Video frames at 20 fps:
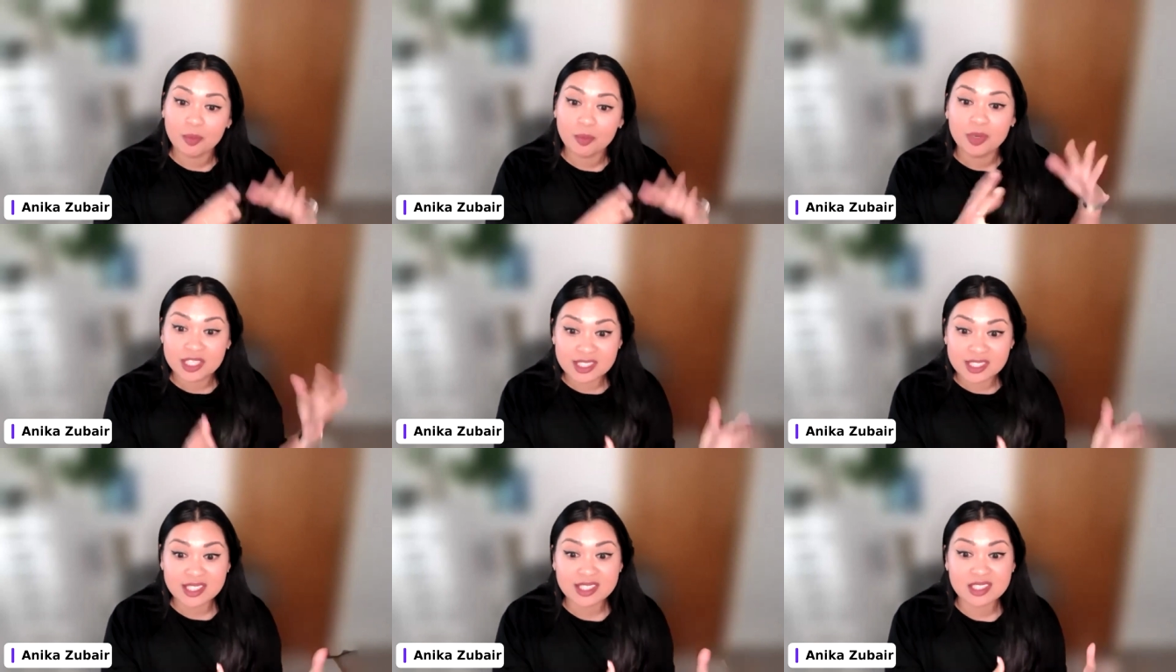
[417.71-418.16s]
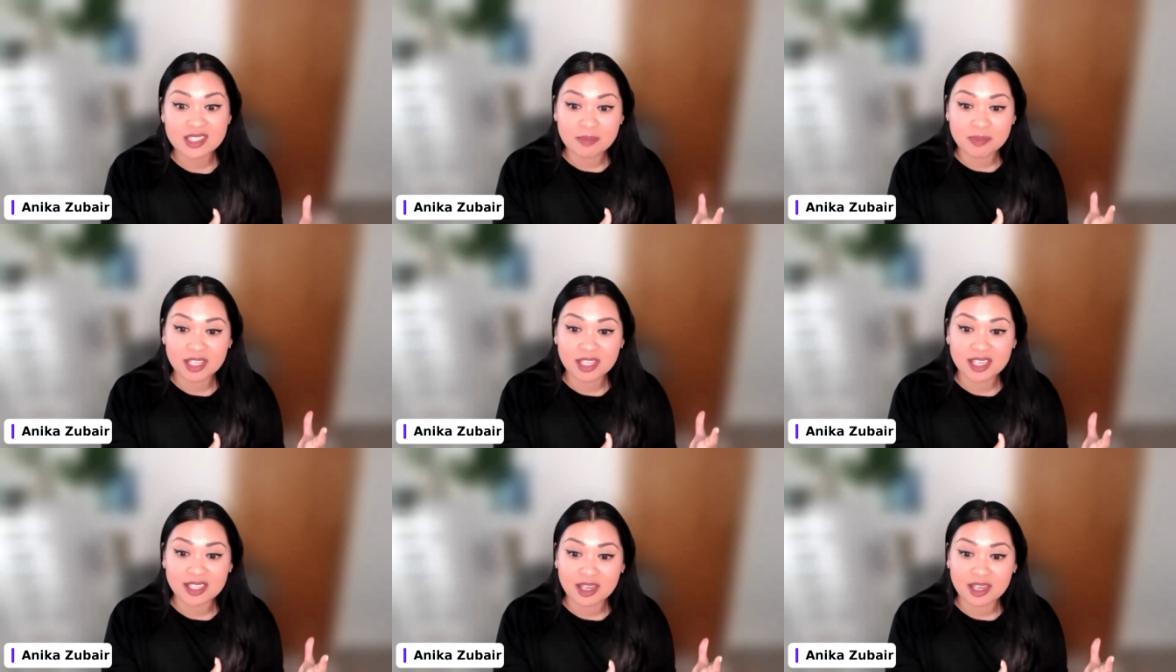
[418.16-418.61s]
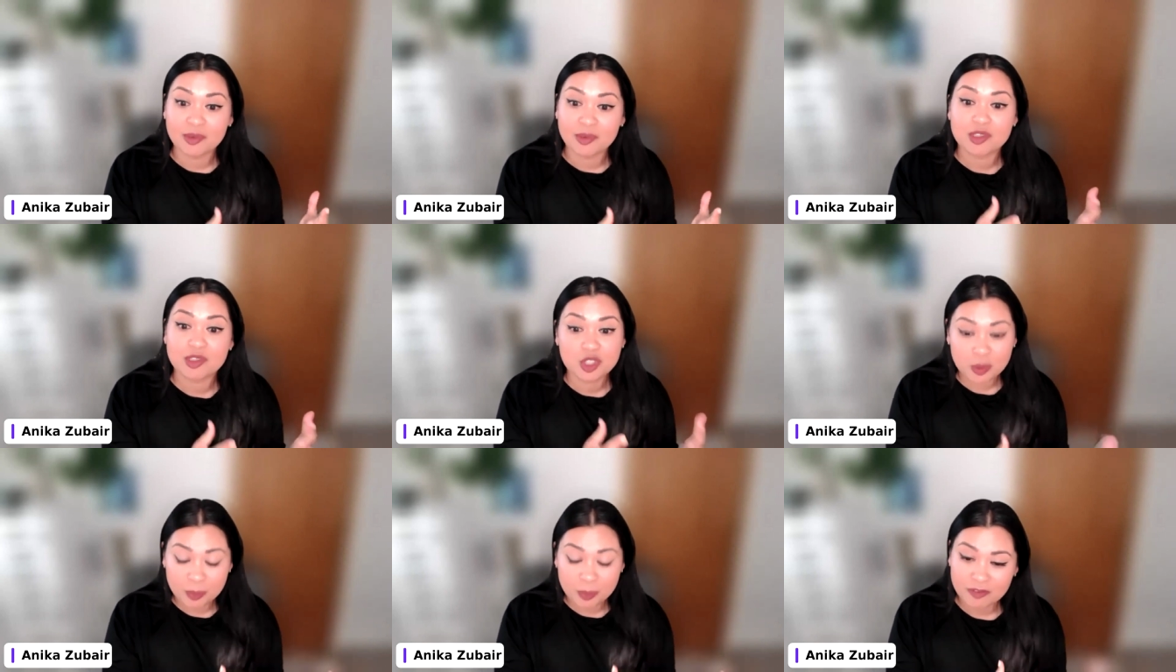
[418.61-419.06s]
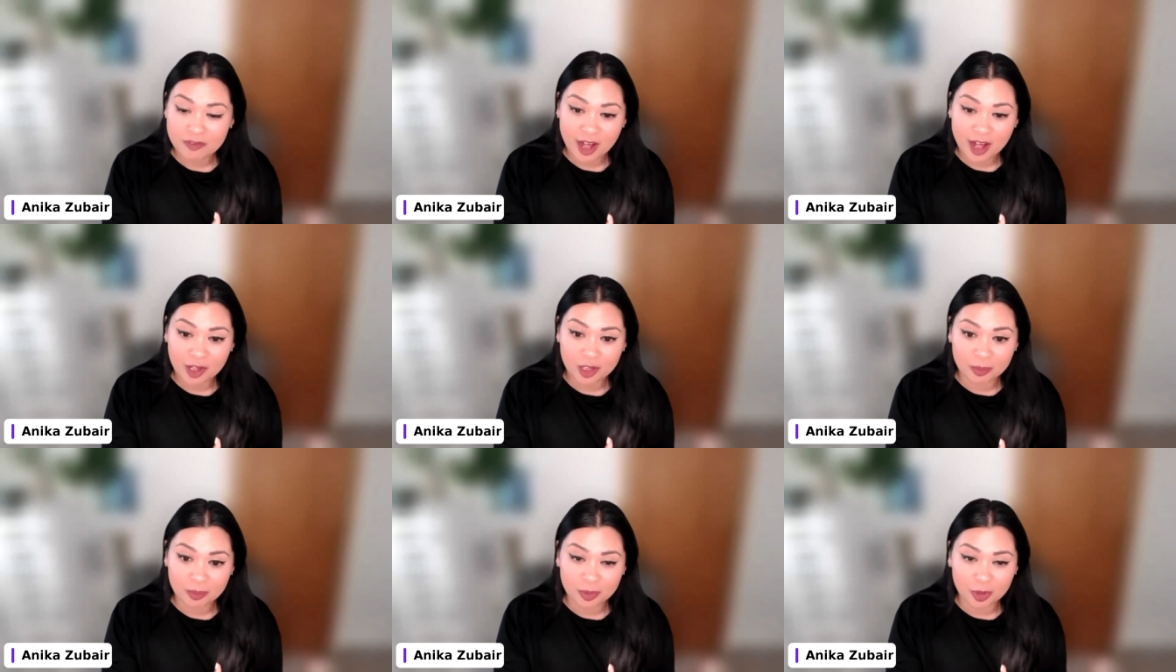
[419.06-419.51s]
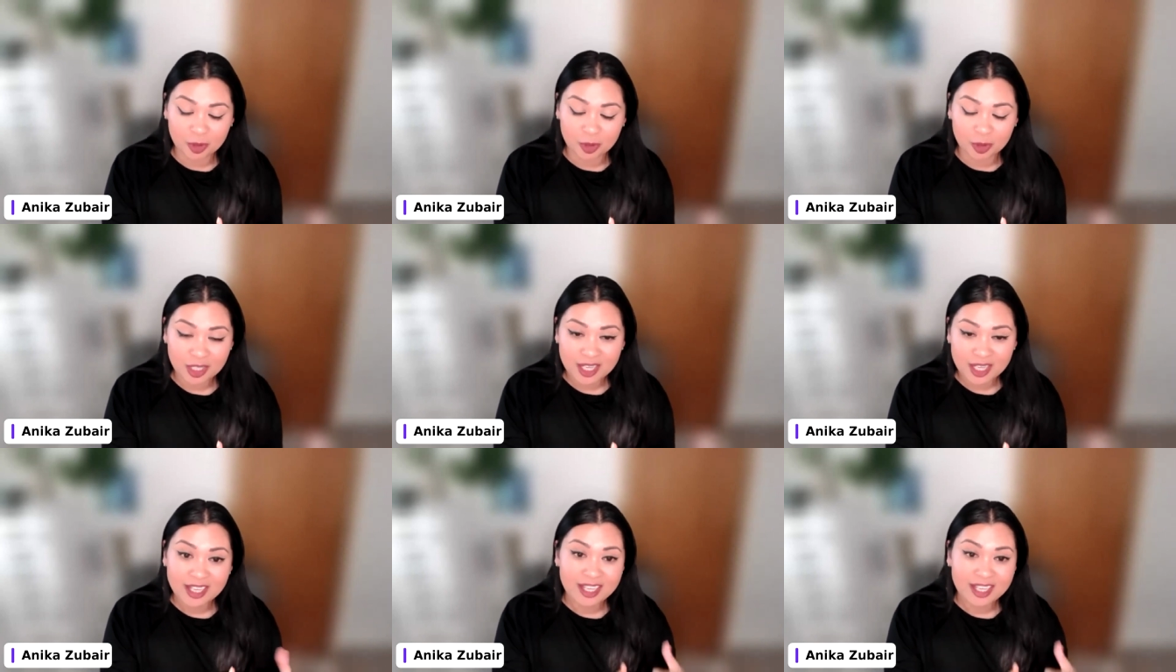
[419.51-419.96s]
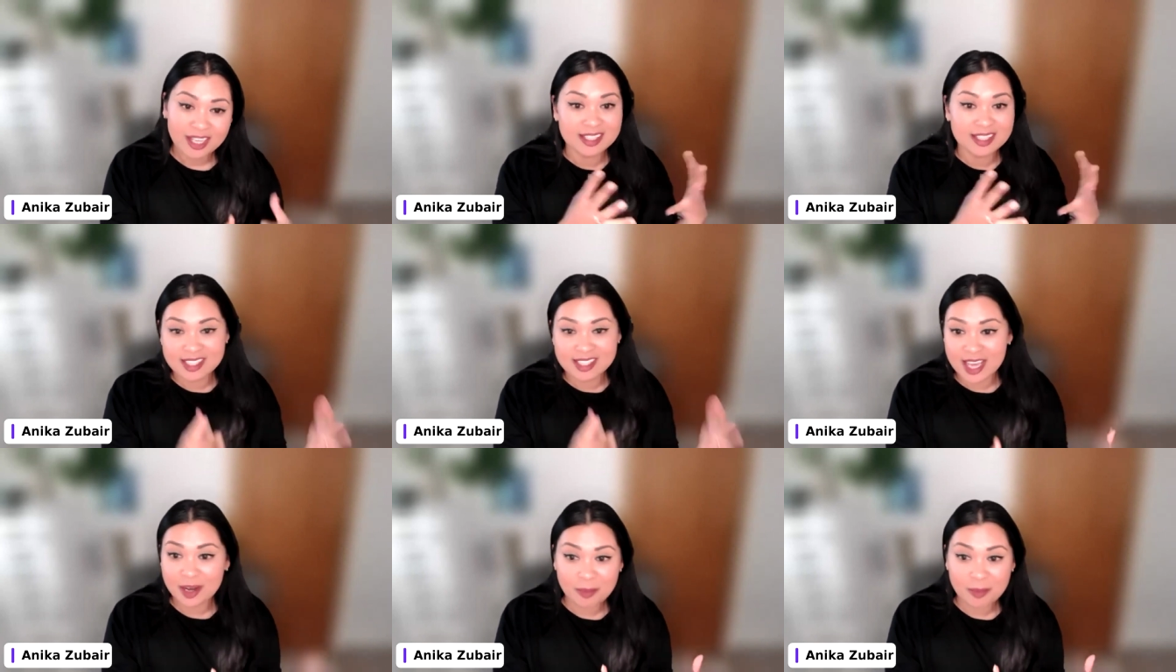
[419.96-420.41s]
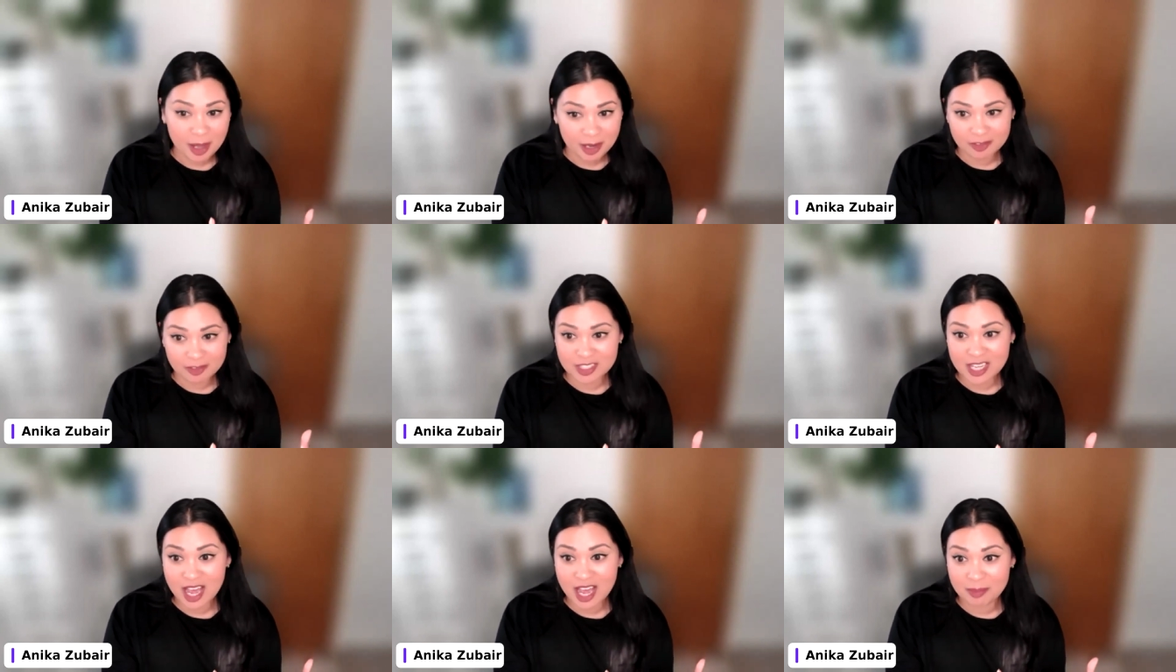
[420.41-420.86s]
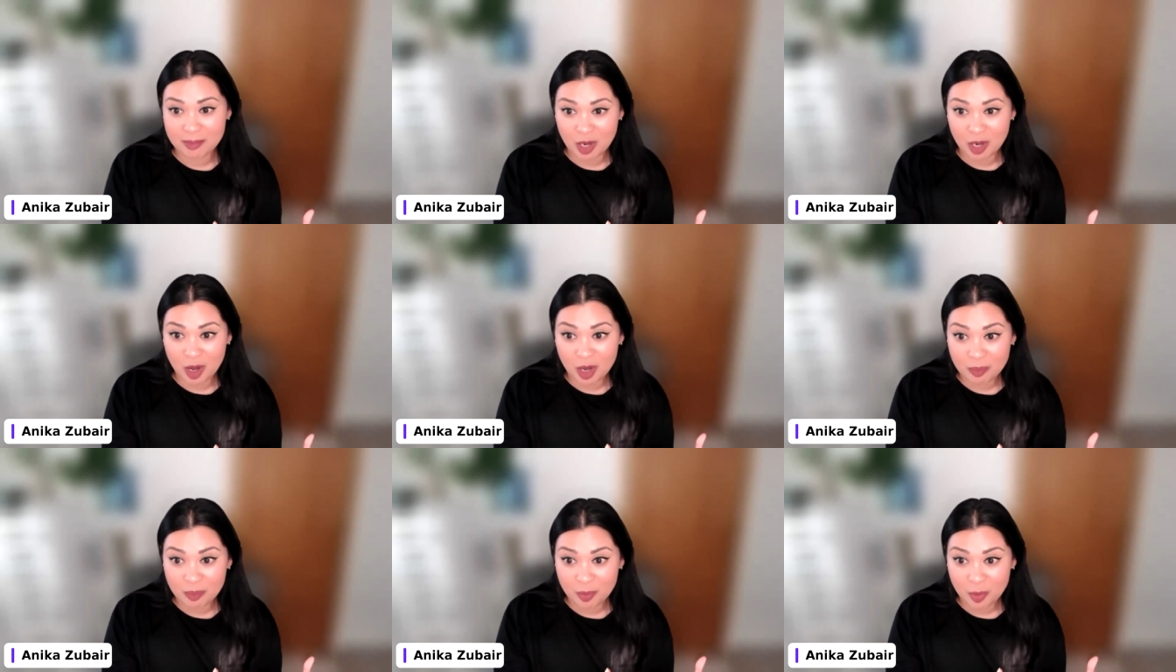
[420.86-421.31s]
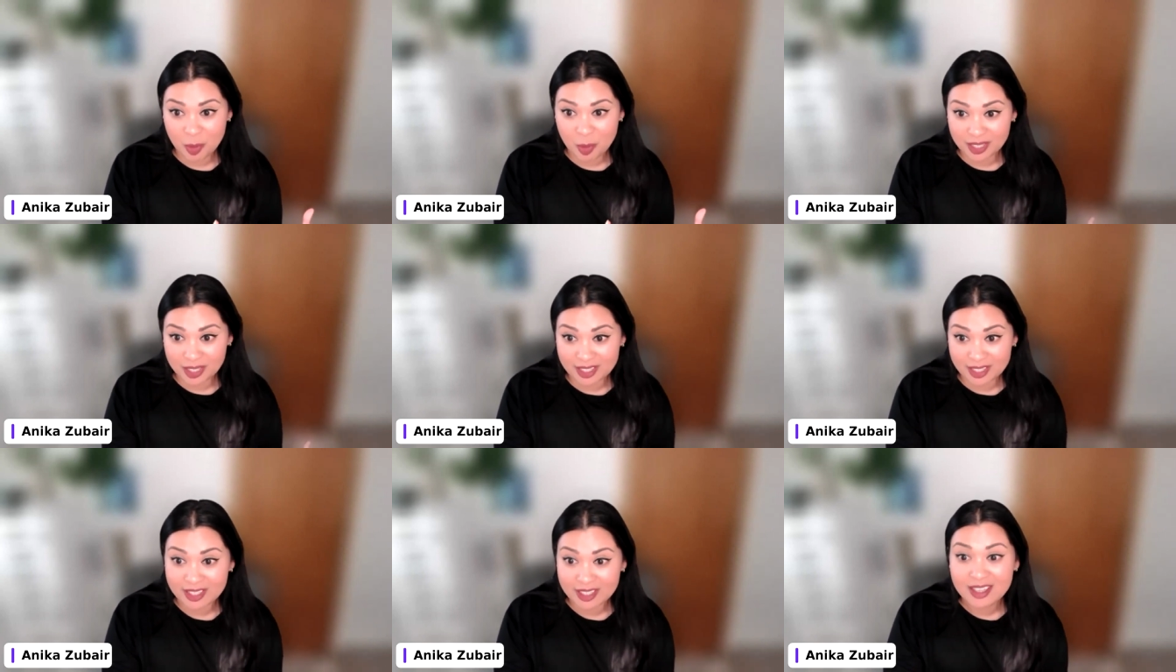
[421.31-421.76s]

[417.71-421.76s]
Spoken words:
we did something that was super valuable in set amount of time in onboarding,